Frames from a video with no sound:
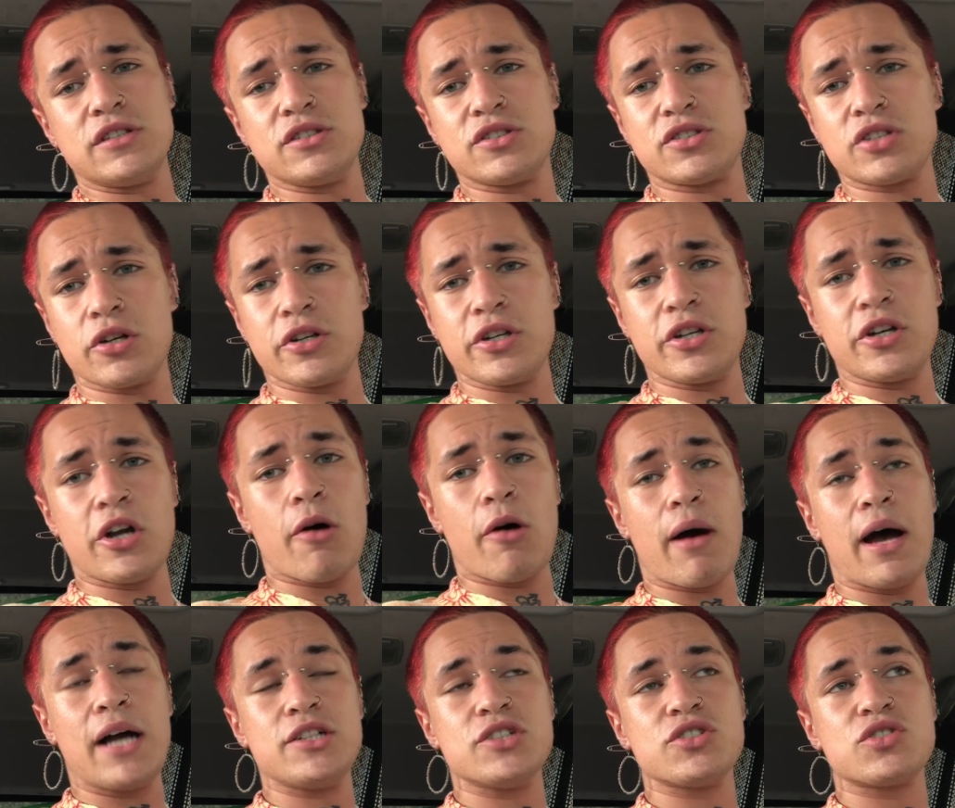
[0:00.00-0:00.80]
And so, you
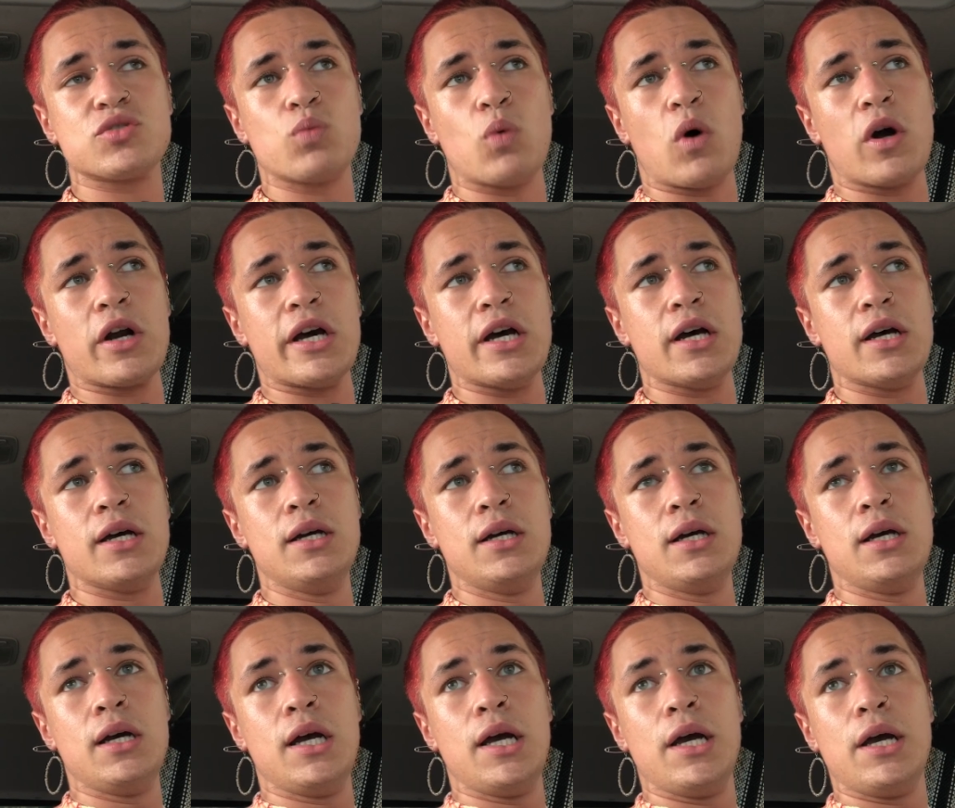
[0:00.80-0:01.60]
I just want to
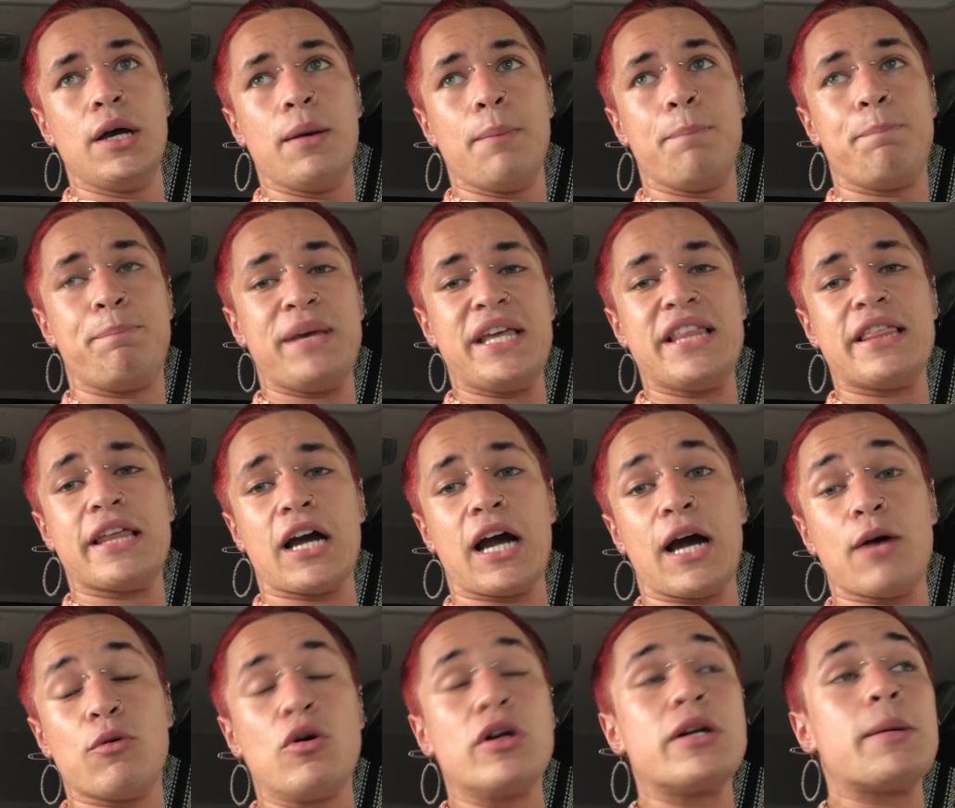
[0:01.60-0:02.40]
be
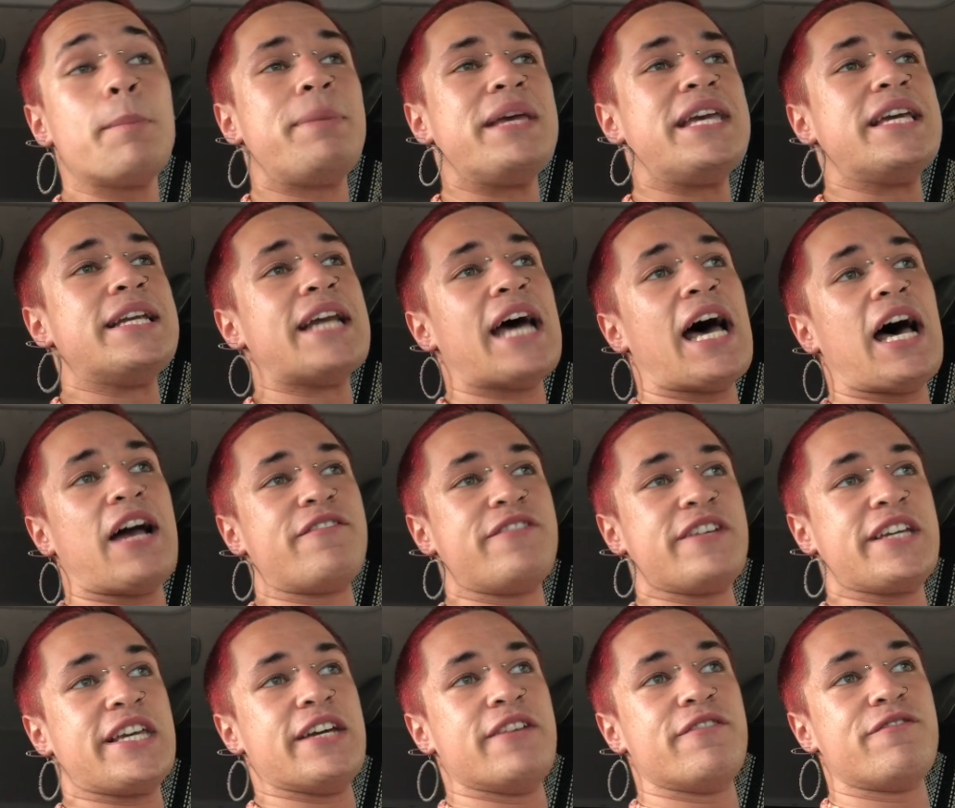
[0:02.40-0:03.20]
there. I want to be an
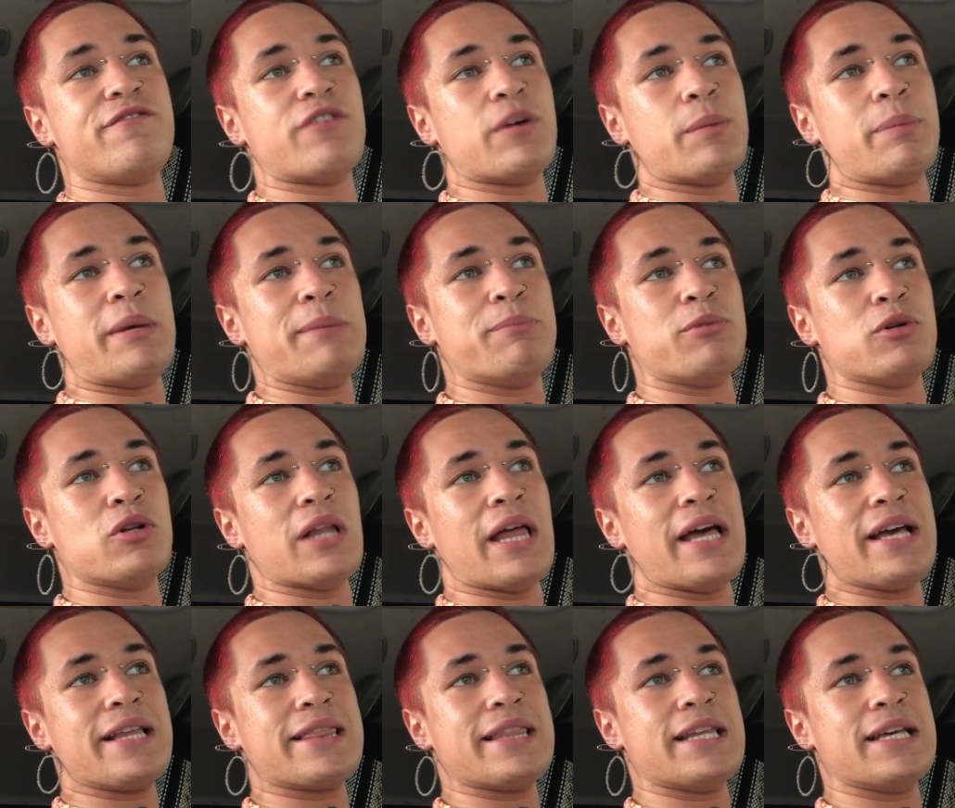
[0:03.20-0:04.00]
advocate for people
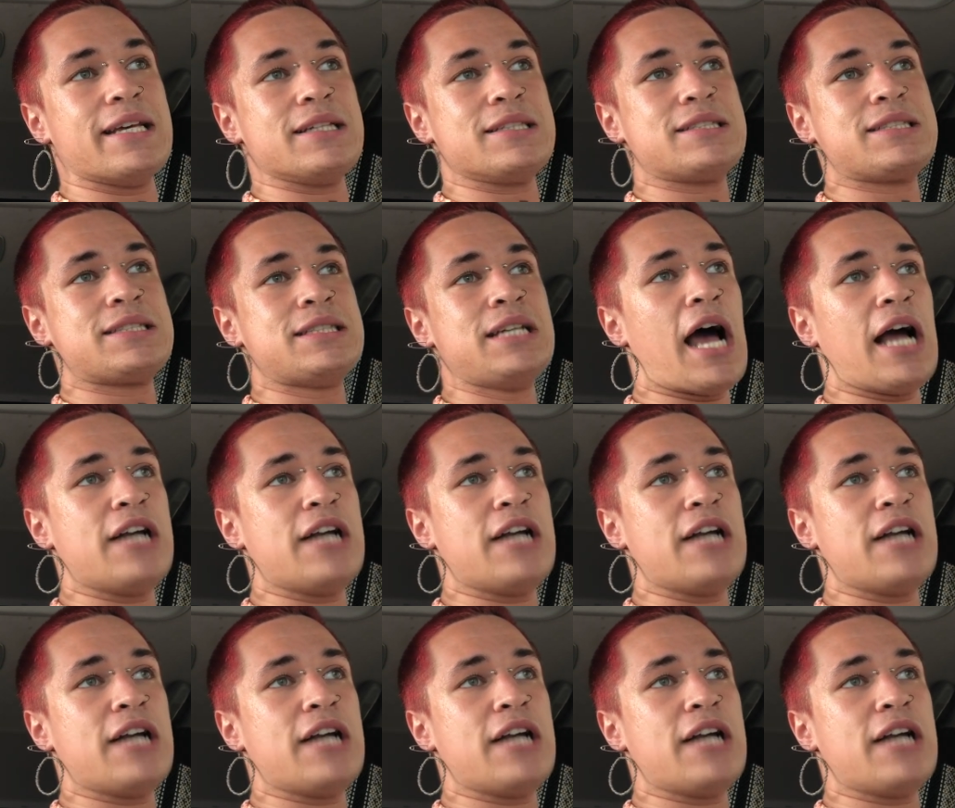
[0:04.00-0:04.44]
like this.